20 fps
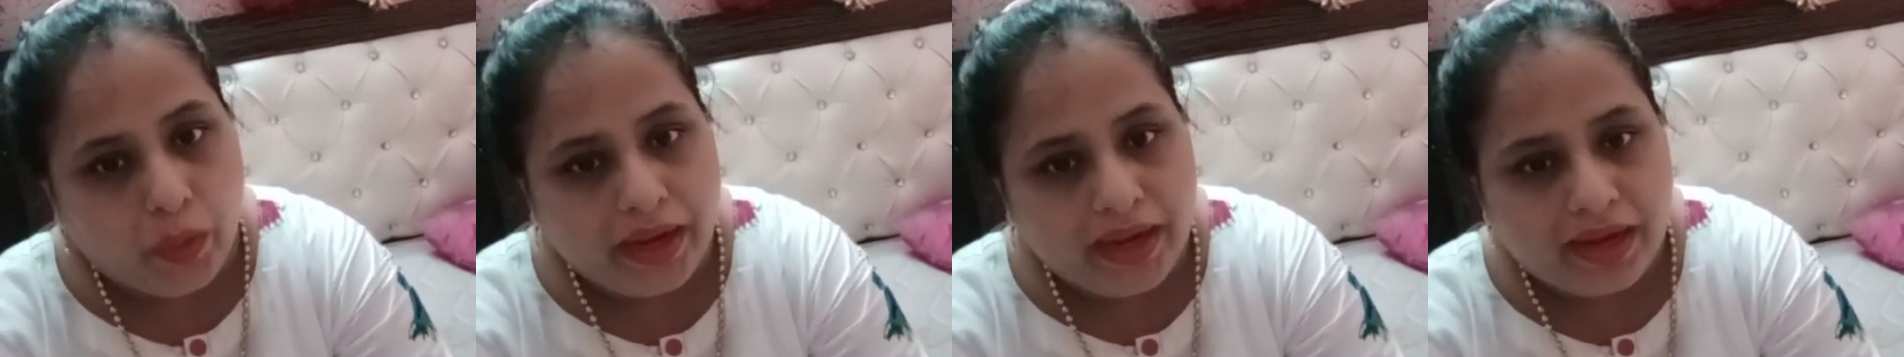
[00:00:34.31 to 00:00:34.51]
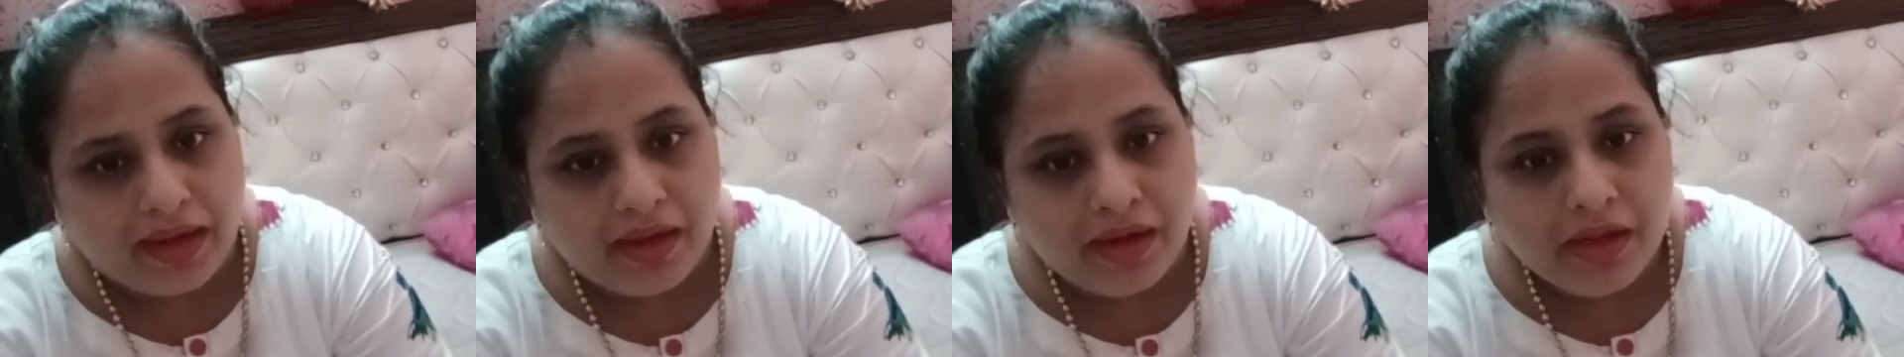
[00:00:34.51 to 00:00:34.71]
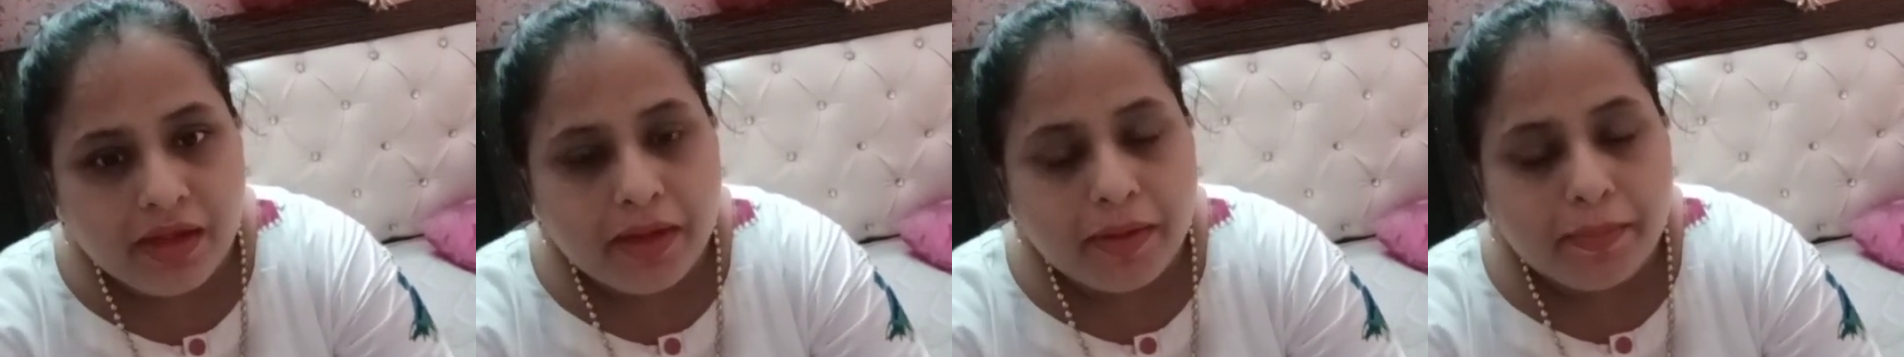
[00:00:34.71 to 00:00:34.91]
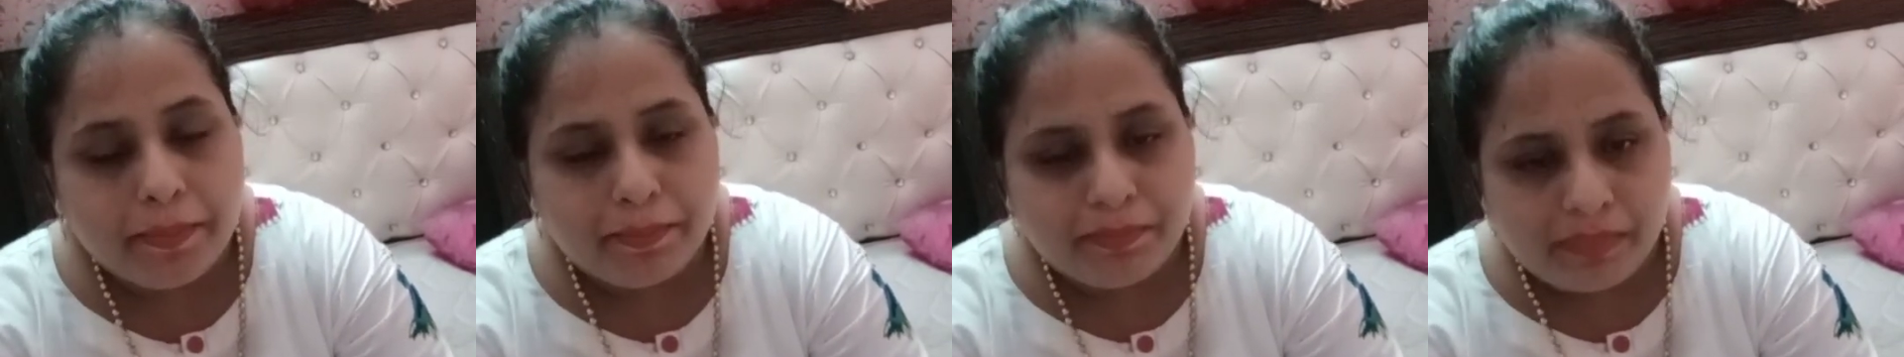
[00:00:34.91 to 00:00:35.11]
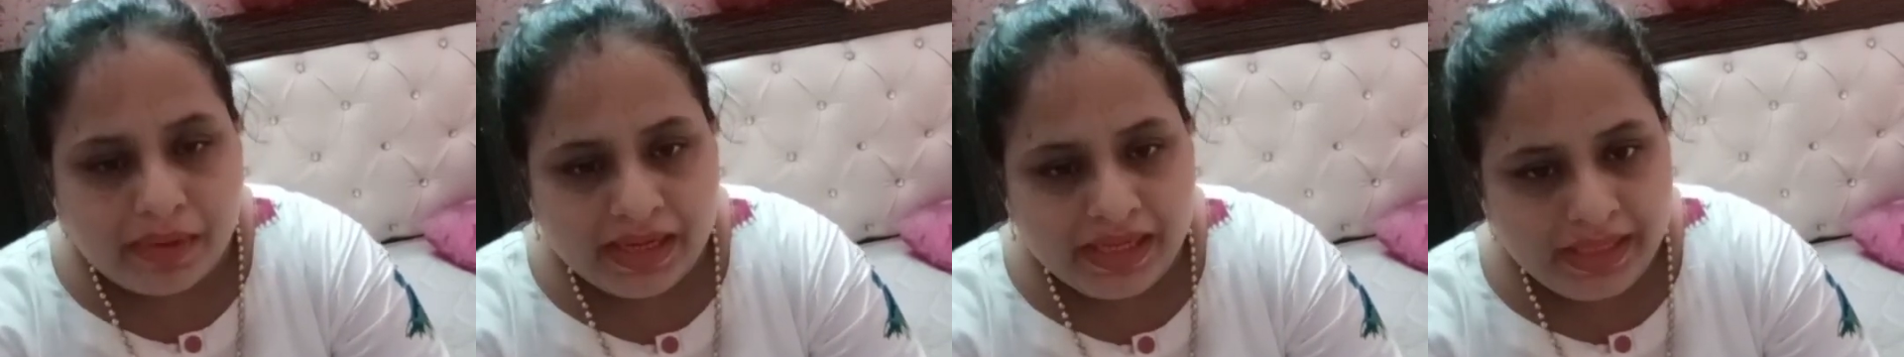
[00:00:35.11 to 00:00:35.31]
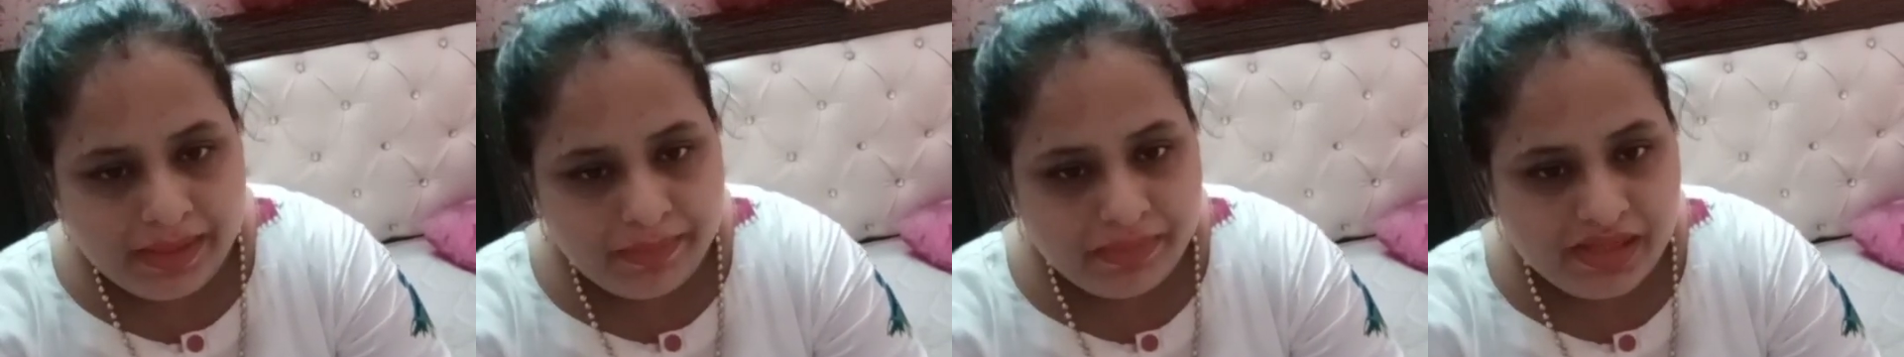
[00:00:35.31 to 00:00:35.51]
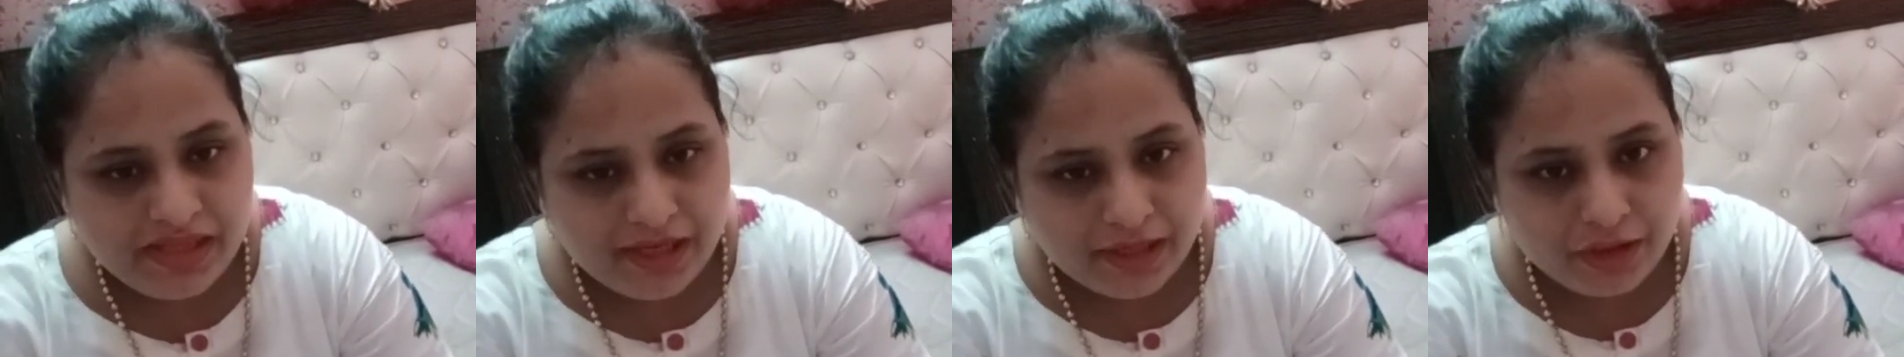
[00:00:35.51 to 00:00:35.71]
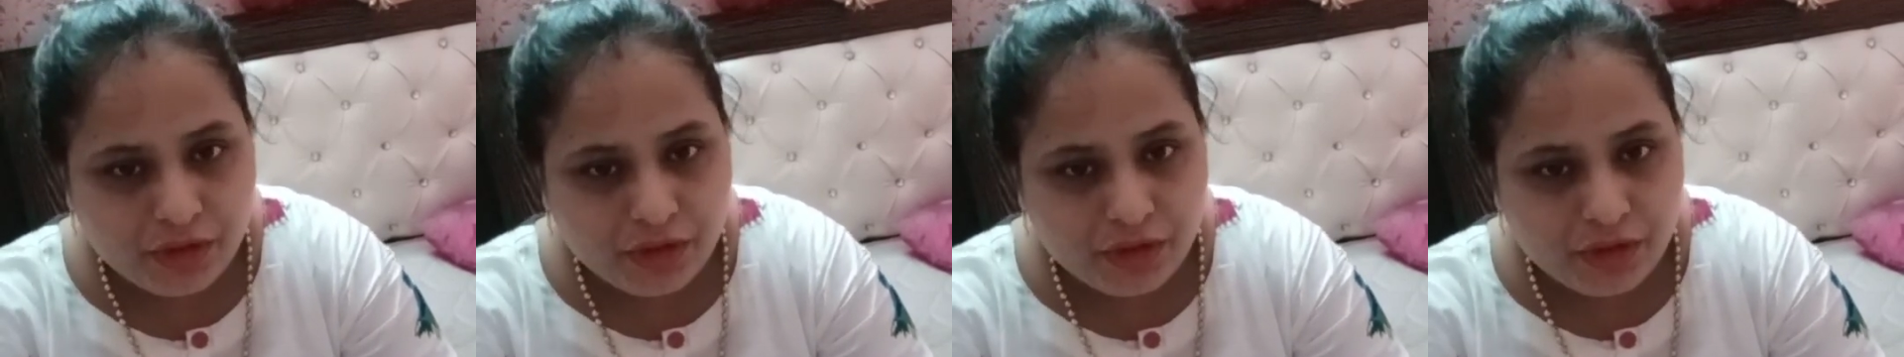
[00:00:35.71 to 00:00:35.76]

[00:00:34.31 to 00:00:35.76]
So let's begin.